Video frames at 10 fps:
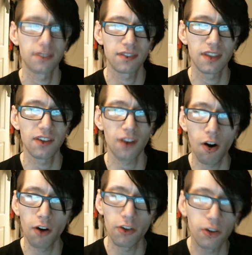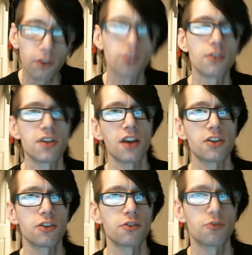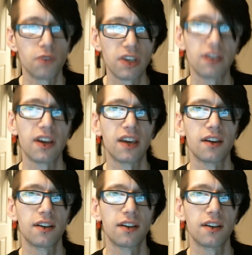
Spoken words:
These aren't huge issues really,